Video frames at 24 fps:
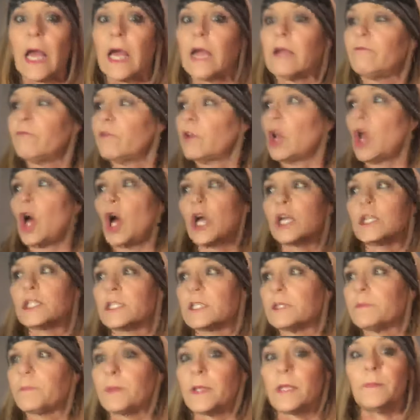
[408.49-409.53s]
I've
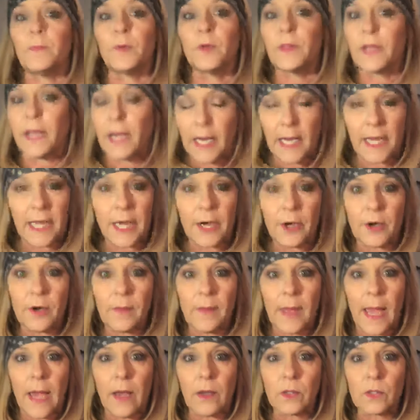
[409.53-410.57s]
lost people that I cared
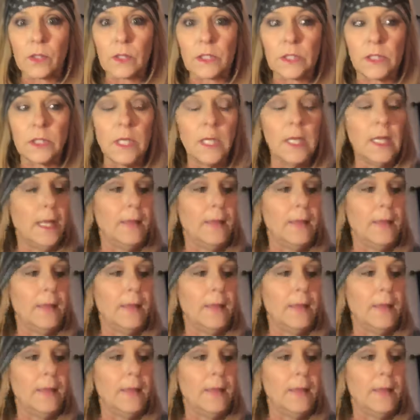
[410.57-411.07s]
about